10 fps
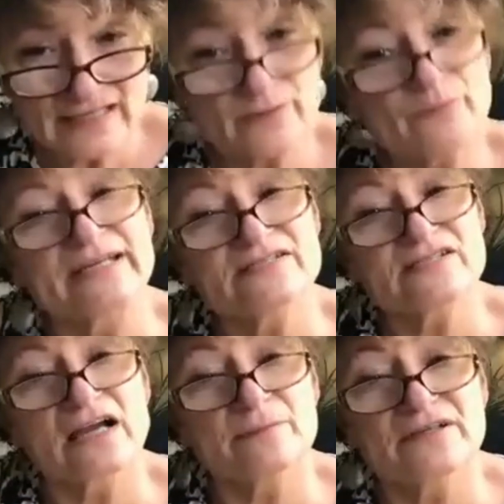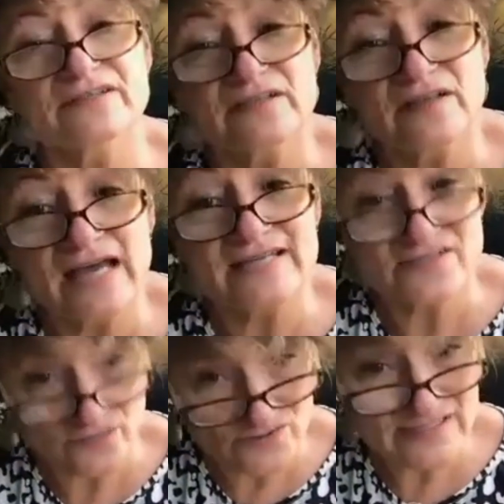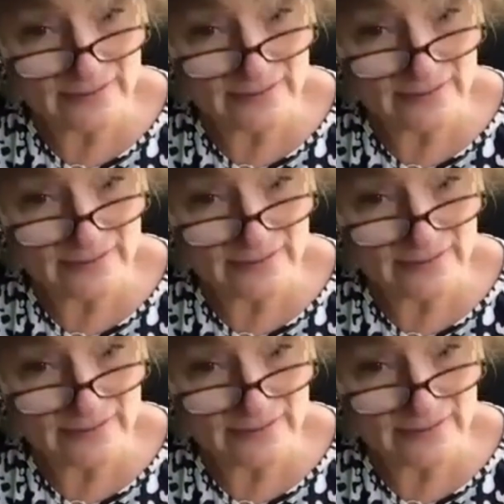and we can talk about the lies those